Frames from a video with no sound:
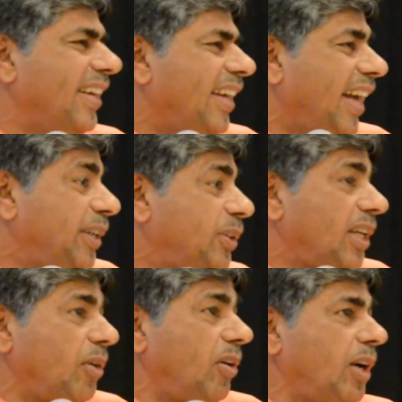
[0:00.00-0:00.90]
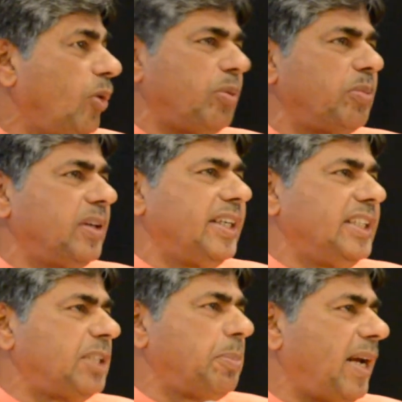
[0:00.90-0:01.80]
and you say, oh no,
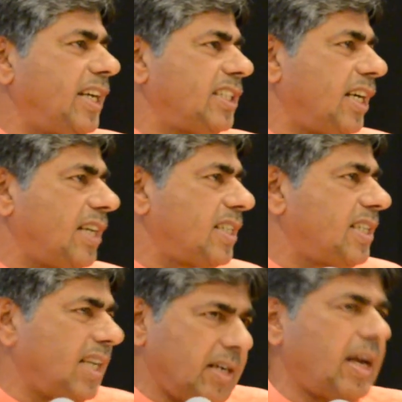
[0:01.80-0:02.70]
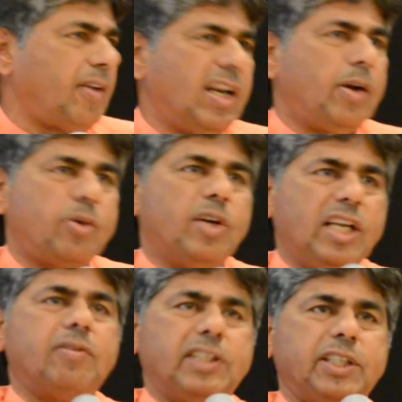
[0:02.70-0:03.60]
this man doesn't understand, I will have to
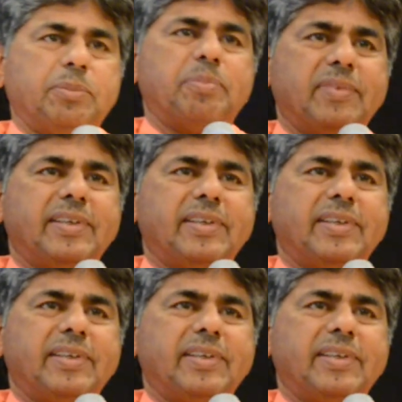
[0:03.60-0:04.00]
deal with him.